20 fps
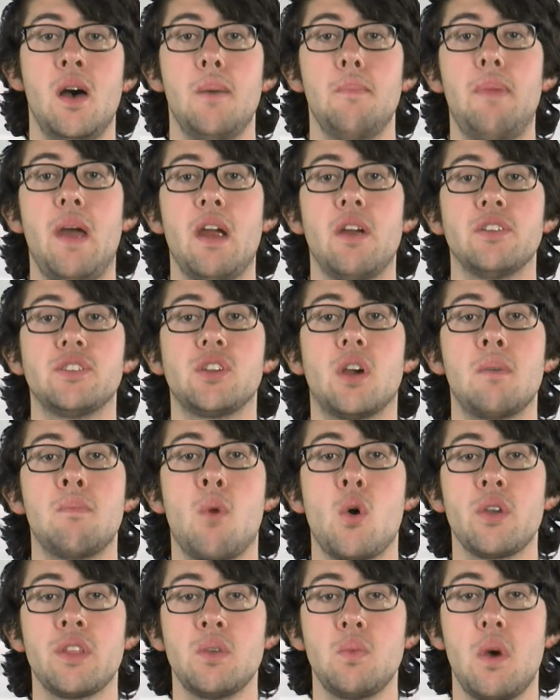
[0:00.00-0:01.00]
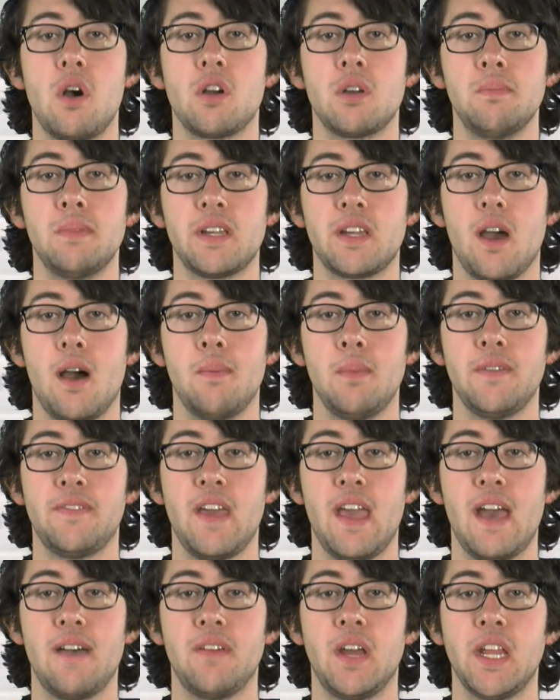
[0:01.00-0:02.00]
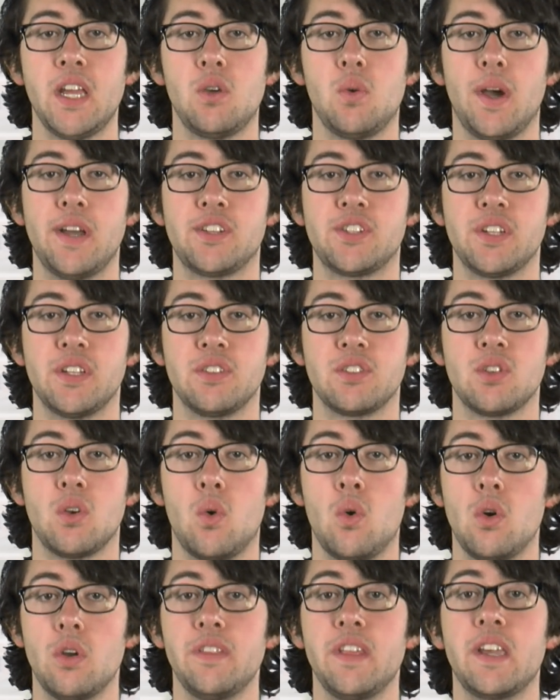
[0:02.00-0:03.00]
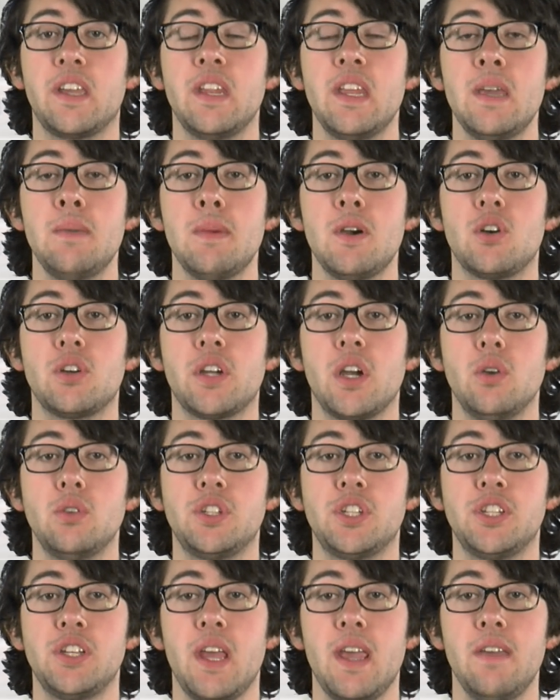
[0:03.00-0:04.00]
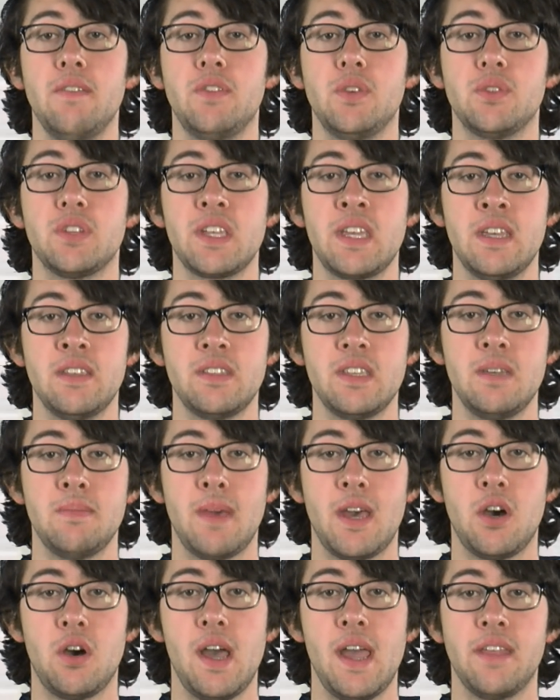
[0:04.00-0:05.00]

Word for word: Parents are more than welcome to come if they have any questions, or they can email Coach Shave using his email,